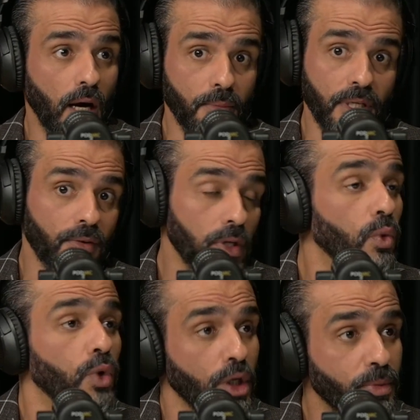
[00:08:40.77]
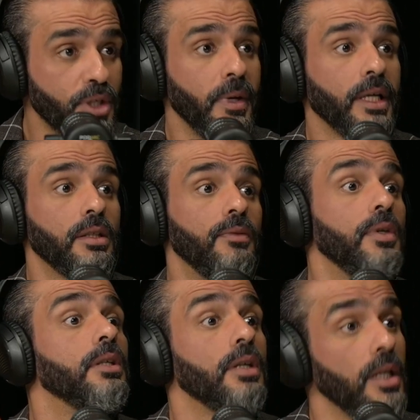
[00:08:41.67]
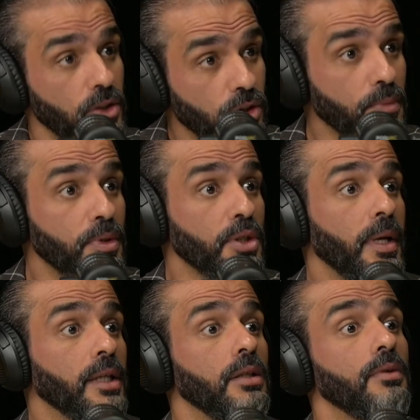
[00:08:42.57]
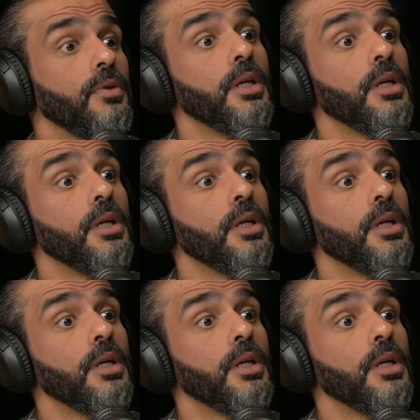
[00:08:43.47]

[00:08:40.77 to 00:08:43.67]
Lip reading: I mean, in a work perspective, in a relationship perspective,